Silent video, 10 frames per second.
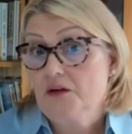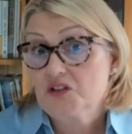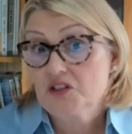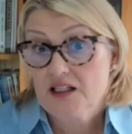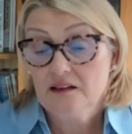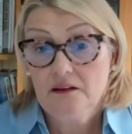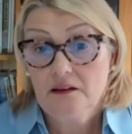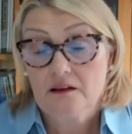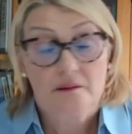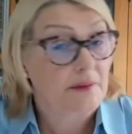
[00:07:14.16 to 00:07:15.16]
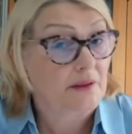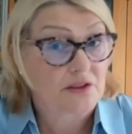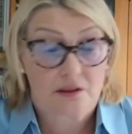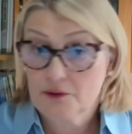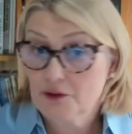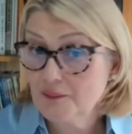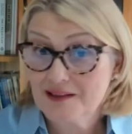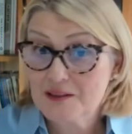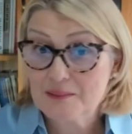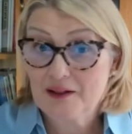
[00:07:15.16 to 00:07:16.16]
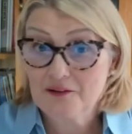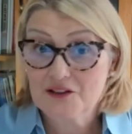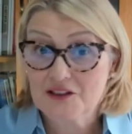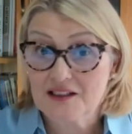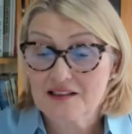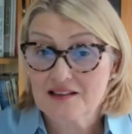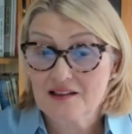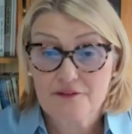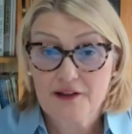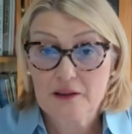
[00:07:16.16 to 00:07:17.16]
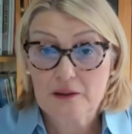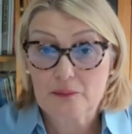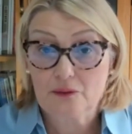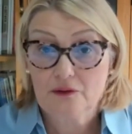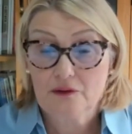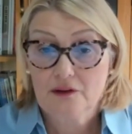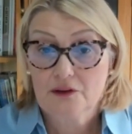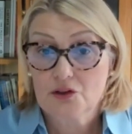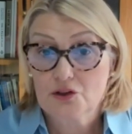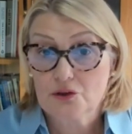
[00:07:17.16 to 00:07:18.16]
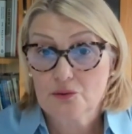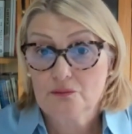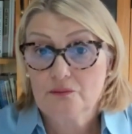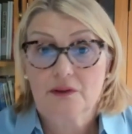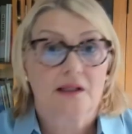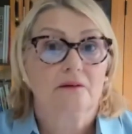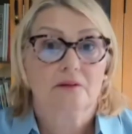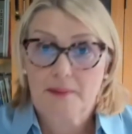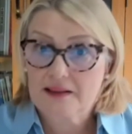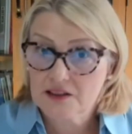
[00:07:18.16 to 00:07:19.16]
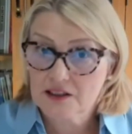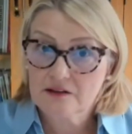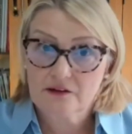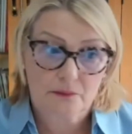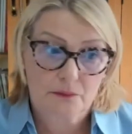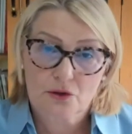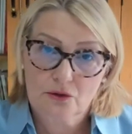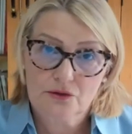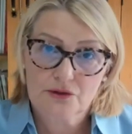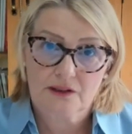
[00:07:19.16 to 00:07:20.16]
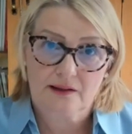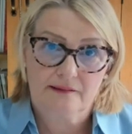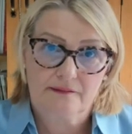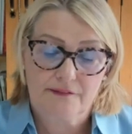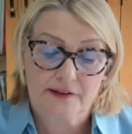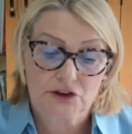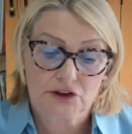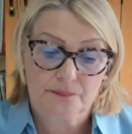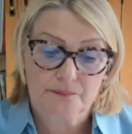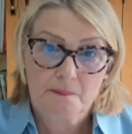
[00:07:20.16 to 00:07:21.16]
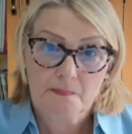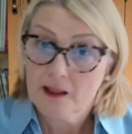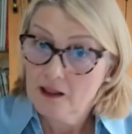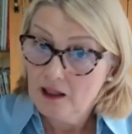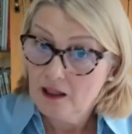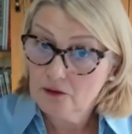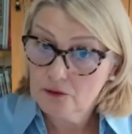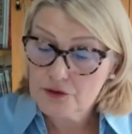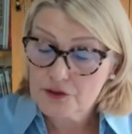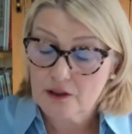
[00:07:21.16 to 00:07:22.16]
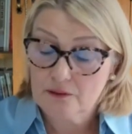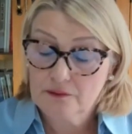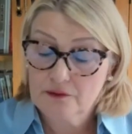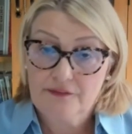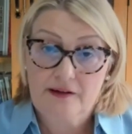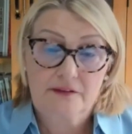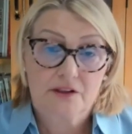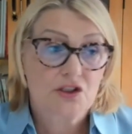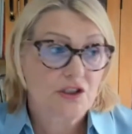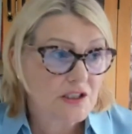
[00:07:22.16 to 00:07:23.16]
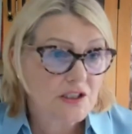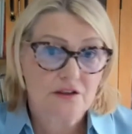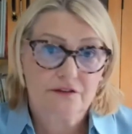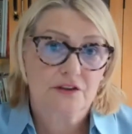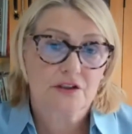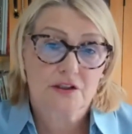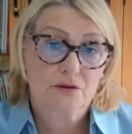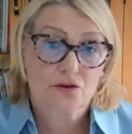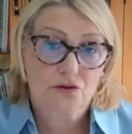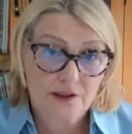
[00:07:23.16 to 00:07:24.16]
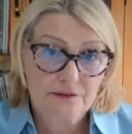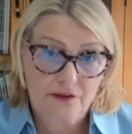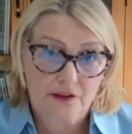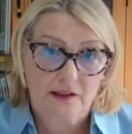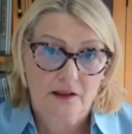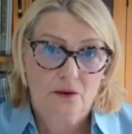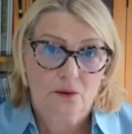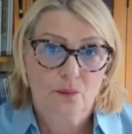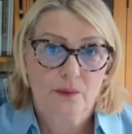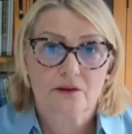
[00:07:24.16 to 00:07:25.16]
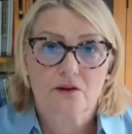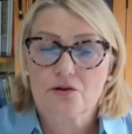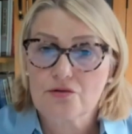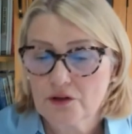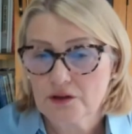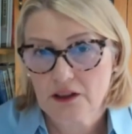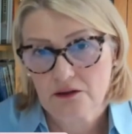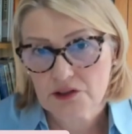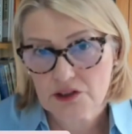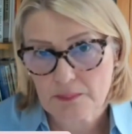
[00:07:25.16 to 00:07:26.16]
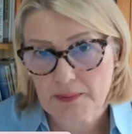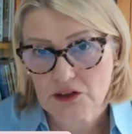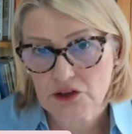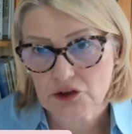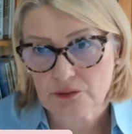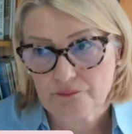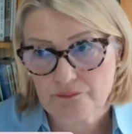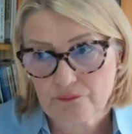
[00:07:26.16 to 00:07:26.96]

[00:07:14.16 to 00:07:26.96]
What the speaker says: to kill her because there were no antibiotics available to kill the bacteria that was causing that infection. And also the fact that she suffered so dreadfully with chronic constipation.